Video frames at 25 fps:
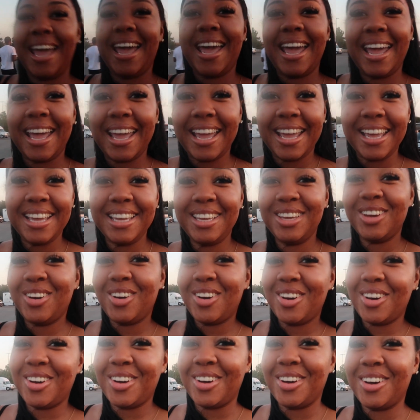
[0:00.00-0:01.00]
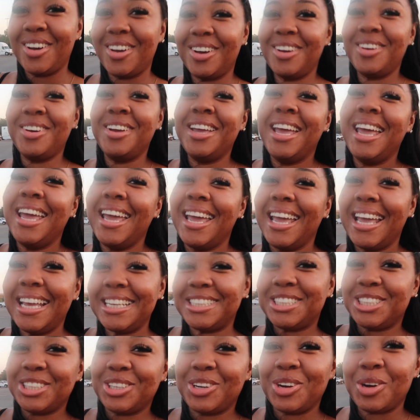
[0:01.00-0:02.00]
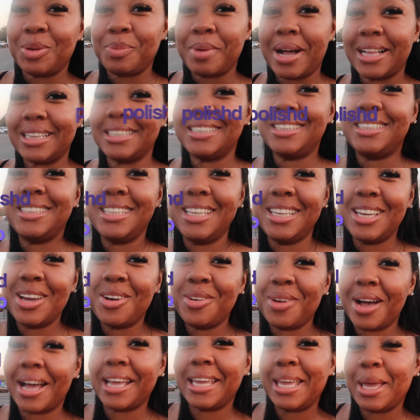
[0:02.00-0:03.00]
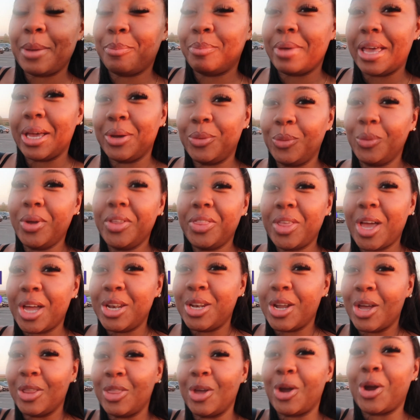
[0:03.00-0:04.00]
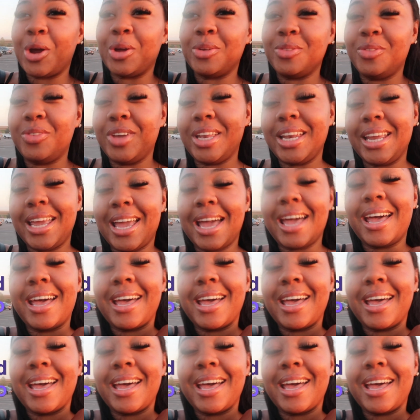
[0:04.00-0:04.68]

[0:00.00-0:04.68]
Hey y'all, it's your girl Policio. I am back with another video.